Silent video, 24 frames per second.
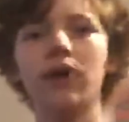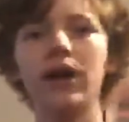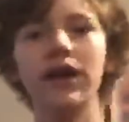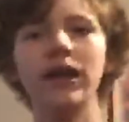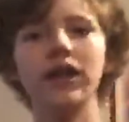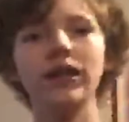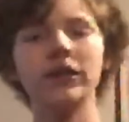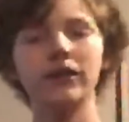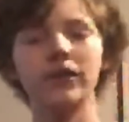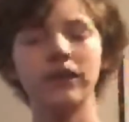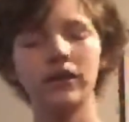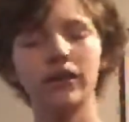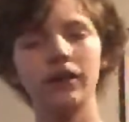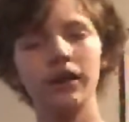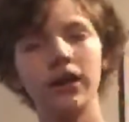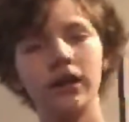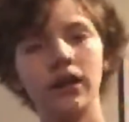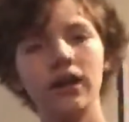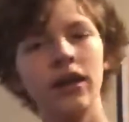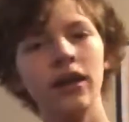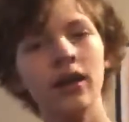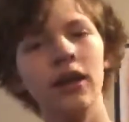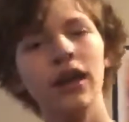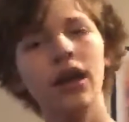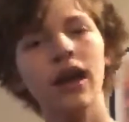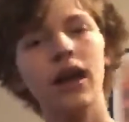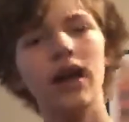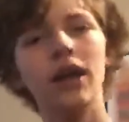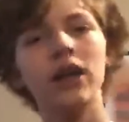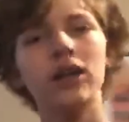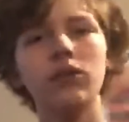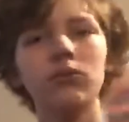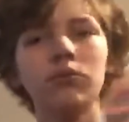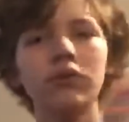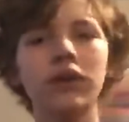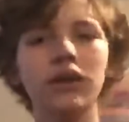And today, I
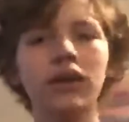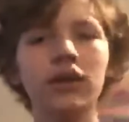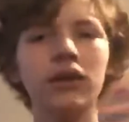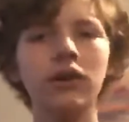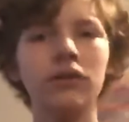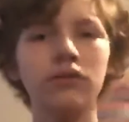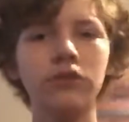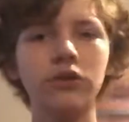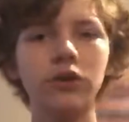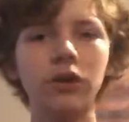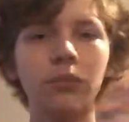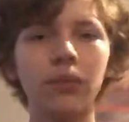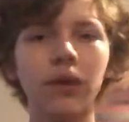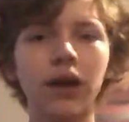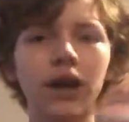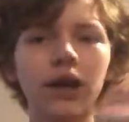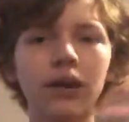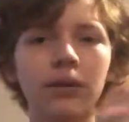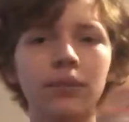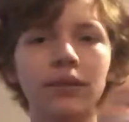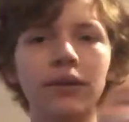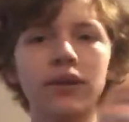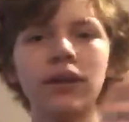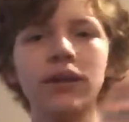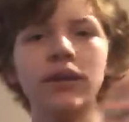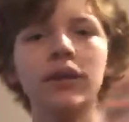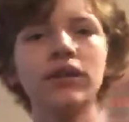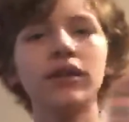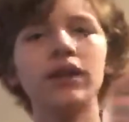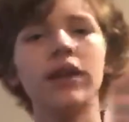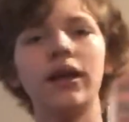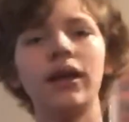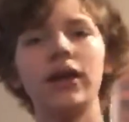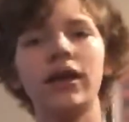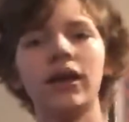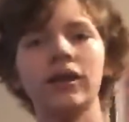just wanted to give y'all my
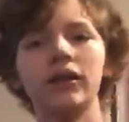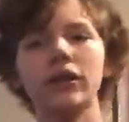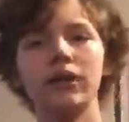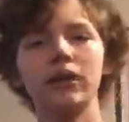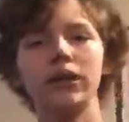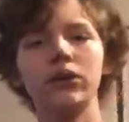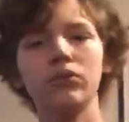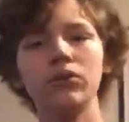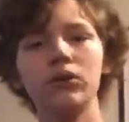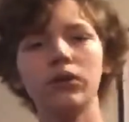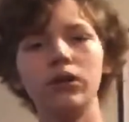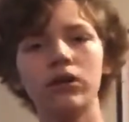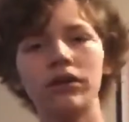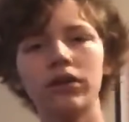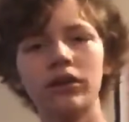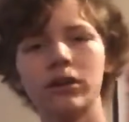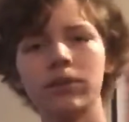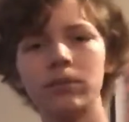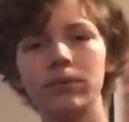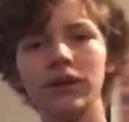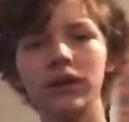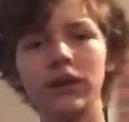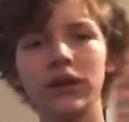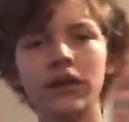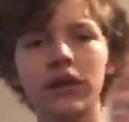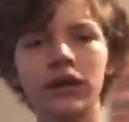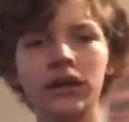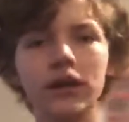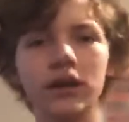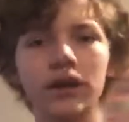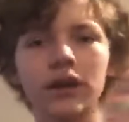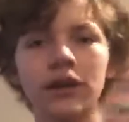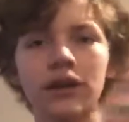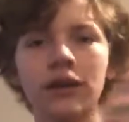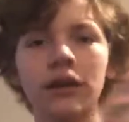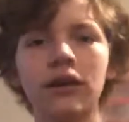opinion and see what y'all's opinion
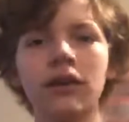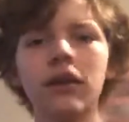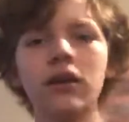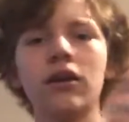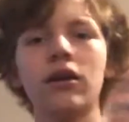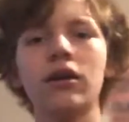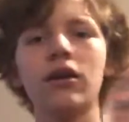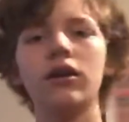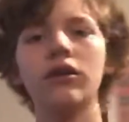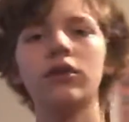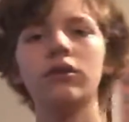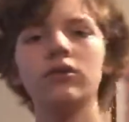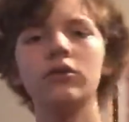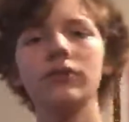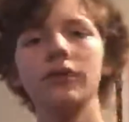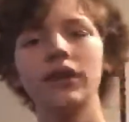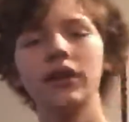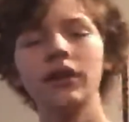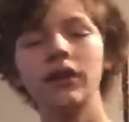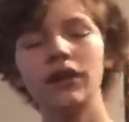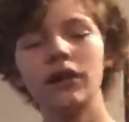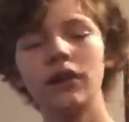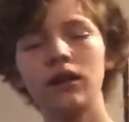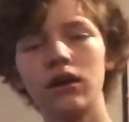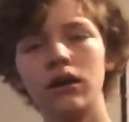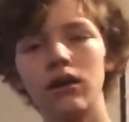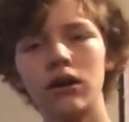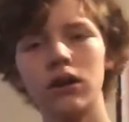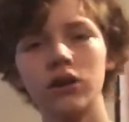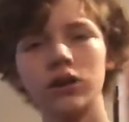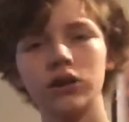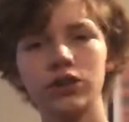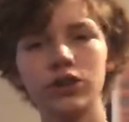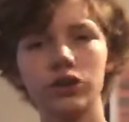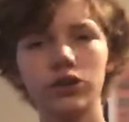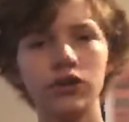is on who the Atlanta
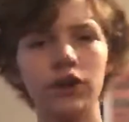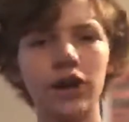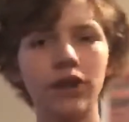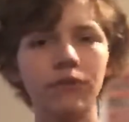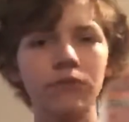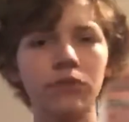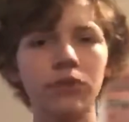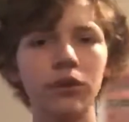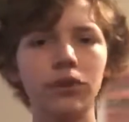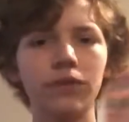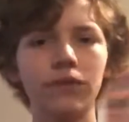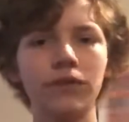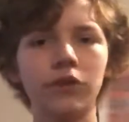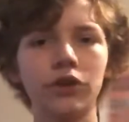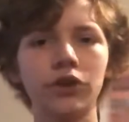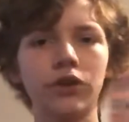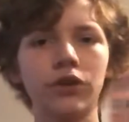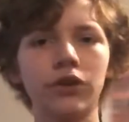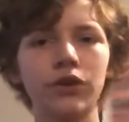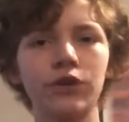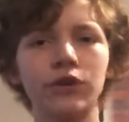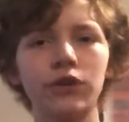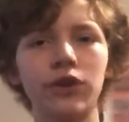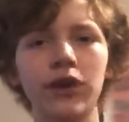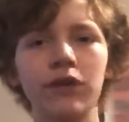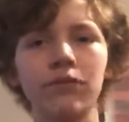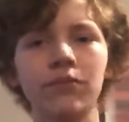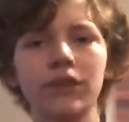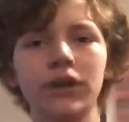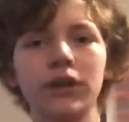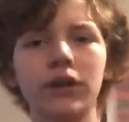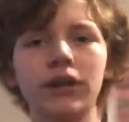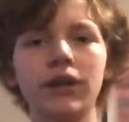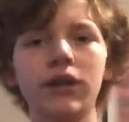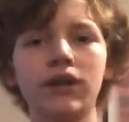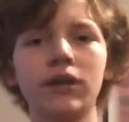Hawks should draft with their first round draft
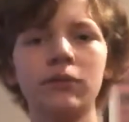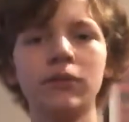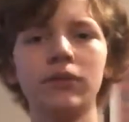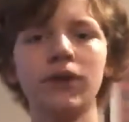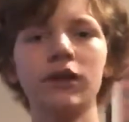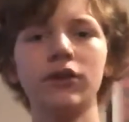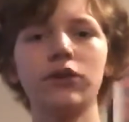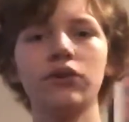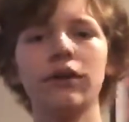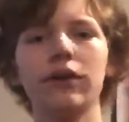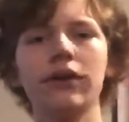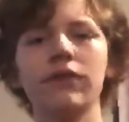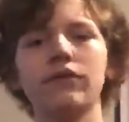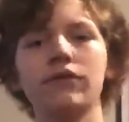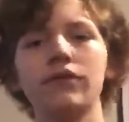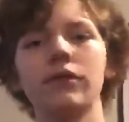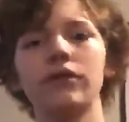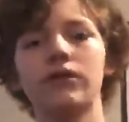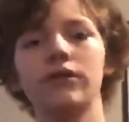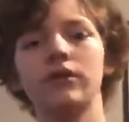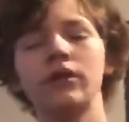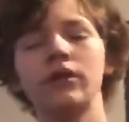pick in the NBA draft.